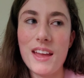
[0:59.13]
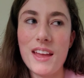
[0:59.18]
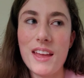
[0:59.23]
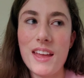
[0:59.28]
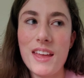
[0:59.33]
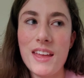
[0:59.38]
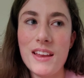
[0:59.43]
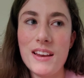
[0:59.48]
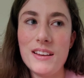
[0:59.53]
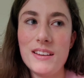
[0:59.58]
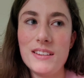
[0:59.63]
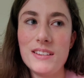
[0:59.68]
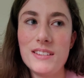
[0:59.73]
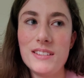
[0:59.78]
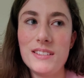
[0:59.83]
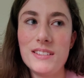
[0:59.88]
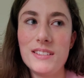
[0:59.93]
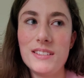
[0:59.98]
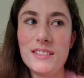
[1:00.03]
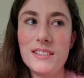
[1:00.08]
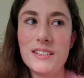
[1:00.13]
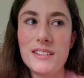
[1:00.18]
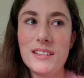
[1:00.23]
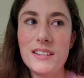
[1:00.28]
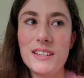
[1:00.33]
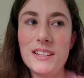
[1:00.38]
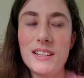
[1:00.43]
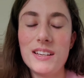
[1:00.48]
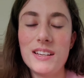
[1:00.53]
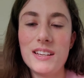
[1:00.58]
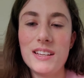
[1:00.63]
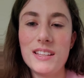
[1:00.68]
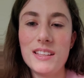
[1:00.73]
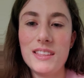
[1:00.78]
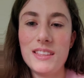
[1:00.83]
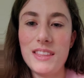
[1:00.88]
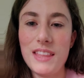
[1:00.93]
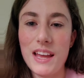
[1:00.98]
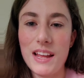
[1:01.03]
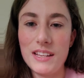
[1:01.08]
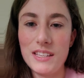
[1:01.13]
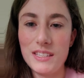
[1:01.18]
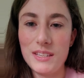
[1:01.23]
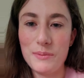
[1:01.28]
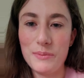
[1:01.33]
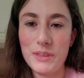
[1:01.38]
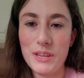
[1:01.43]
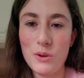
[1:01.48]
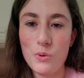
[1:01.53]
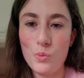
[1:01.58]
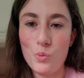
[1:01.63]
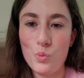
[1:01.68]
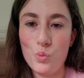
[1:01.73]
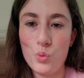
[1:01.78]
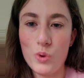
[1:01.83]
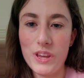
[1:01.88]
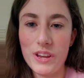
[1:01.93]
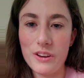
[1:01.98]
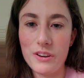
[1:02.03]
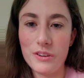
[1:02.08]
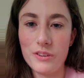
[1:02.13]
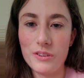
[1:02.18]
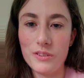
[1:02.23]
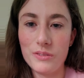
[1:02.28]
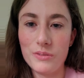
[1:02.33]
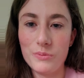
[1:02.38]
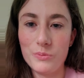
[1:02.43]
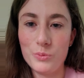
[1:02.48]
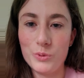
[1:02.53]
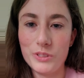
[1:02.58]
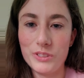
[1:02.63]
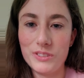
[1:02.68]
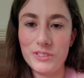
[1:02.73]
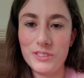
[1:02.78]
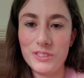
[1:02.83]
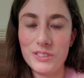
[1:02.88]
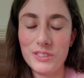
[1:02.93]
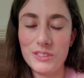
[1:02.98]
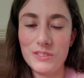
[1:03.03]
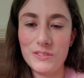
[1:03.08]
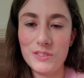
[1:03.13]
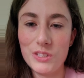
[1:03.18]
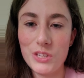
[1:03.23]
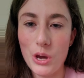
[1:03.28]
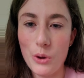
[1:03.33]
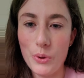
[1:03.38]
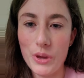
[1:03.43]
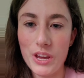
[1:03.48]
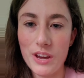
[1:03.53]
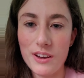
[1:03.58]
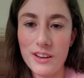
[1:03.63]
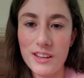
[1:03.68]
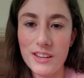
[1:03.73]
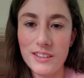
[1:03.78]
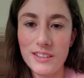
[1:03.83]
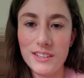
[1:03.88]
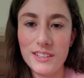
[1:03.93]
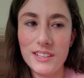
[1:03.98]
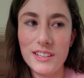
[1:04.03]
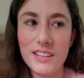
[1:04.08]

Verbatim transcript: and then something weird was going on.